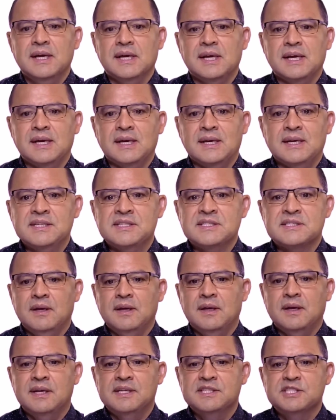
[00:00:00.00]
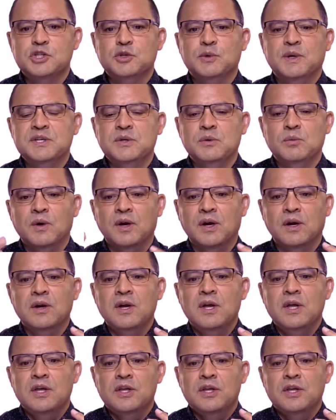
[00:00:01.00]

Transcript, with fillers: is a situation where